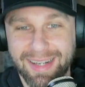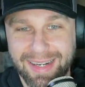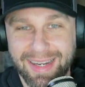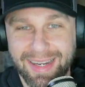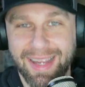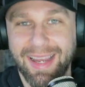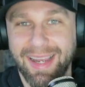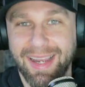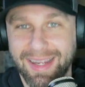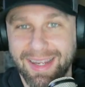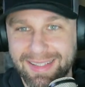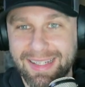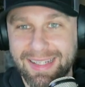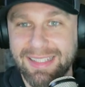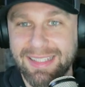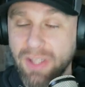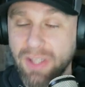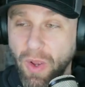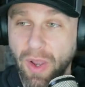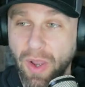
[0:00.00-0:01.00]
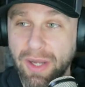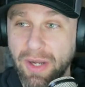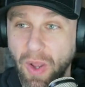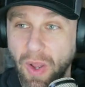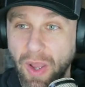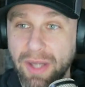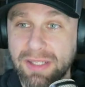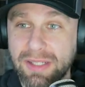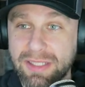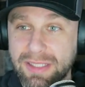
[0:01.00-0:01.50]
Yeah. It's
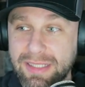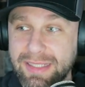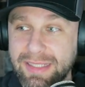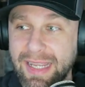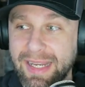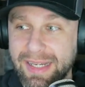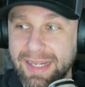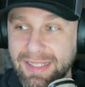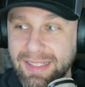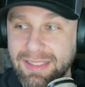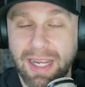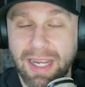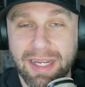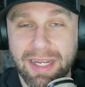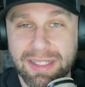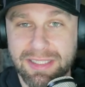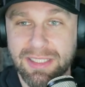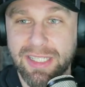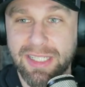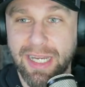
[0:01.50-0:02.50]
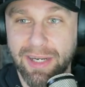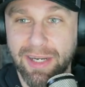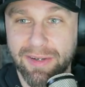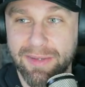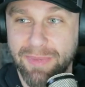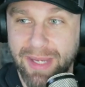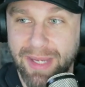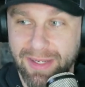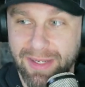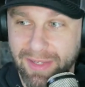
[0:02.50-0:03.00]
honestly, Dan, it's kind of scary,
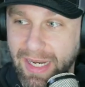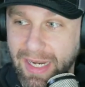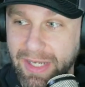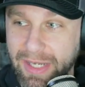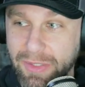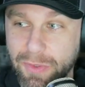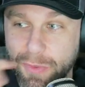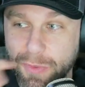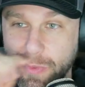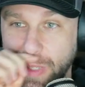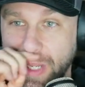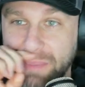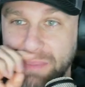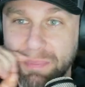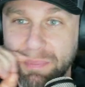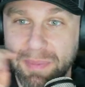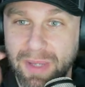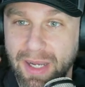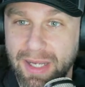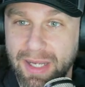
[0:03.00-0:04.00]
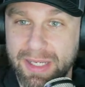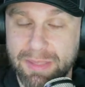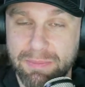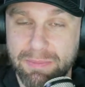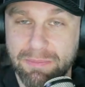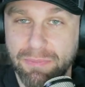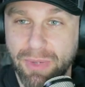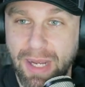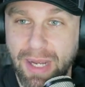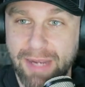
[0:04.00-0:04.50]
man. Like I grew up hunting
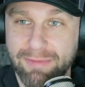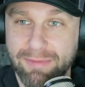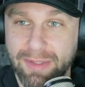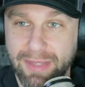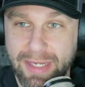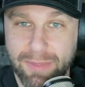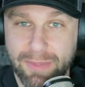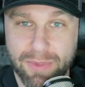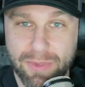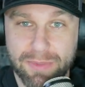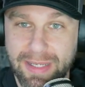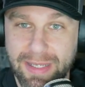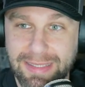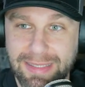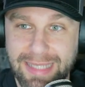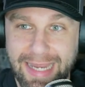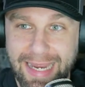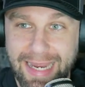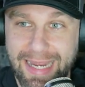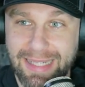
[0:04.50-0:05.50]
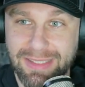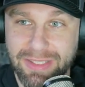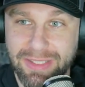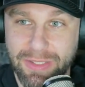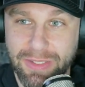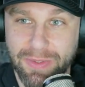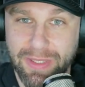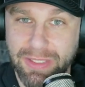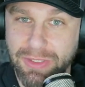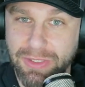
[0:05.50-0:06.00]
private land with my dad.
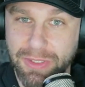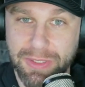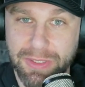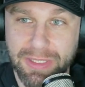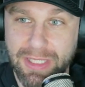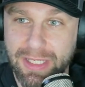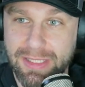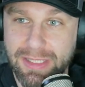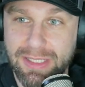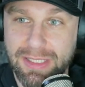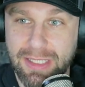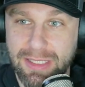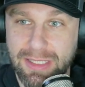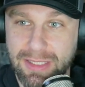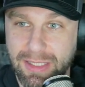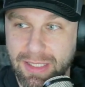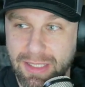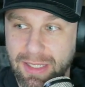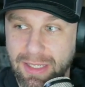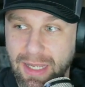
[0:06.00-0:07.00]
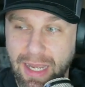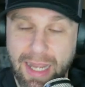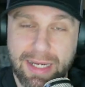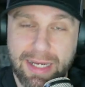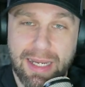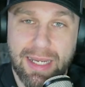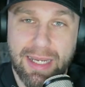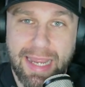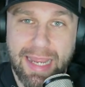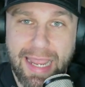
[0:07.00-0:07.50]
So like during gun season, I
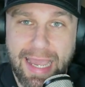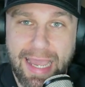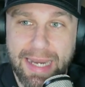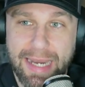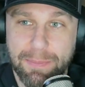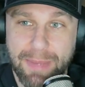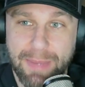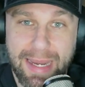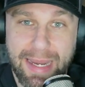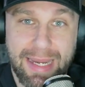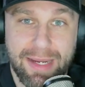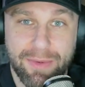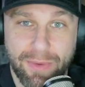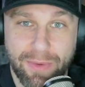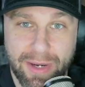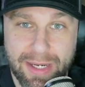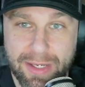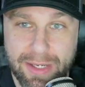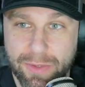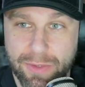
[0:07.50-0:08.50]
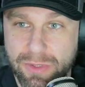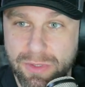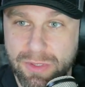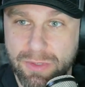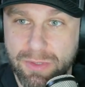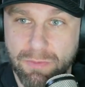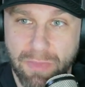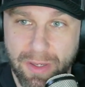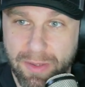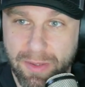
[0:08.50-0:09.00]
kind of had it made, right?
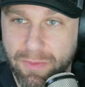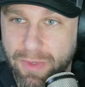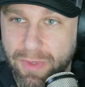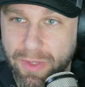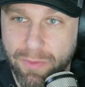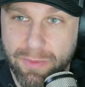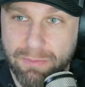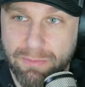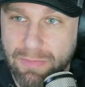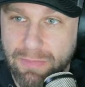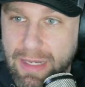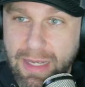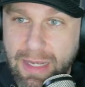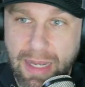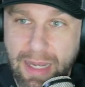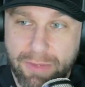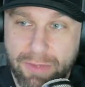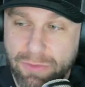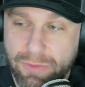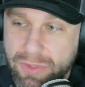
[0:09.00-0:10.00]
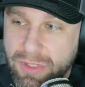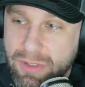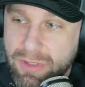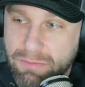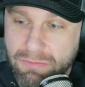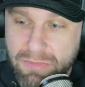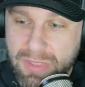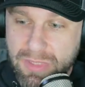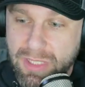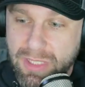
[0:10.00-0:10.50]
I would
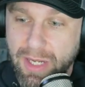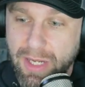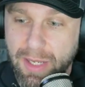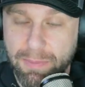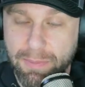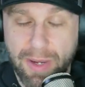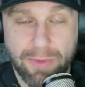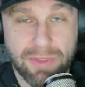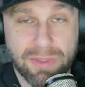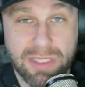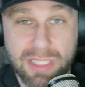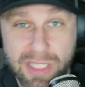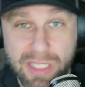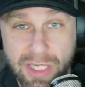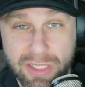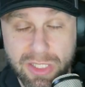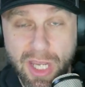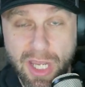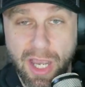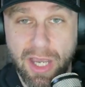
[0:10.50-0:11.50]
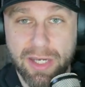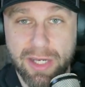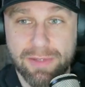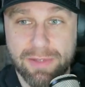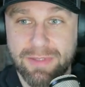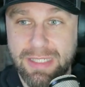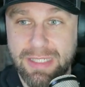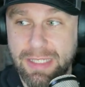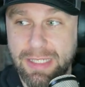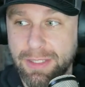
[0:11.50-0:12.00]
sit up, I would see a ton
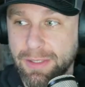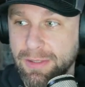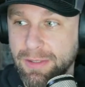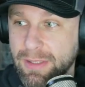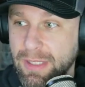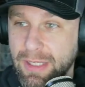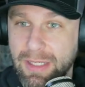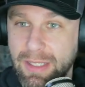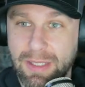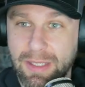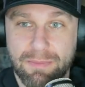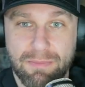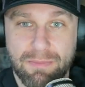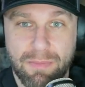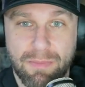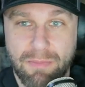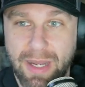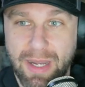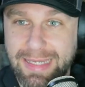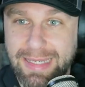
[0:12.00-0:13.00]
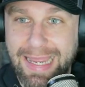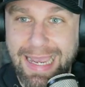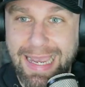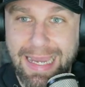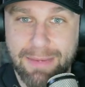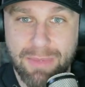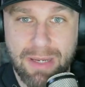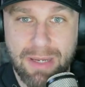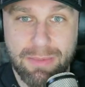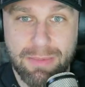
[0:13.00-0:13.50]
of deer. My dad
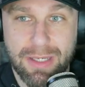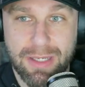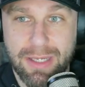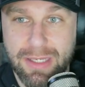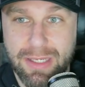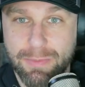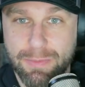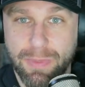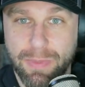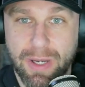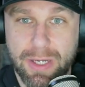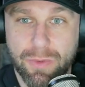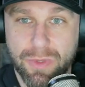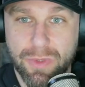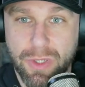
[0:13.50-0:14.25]
and maybe his buddy would go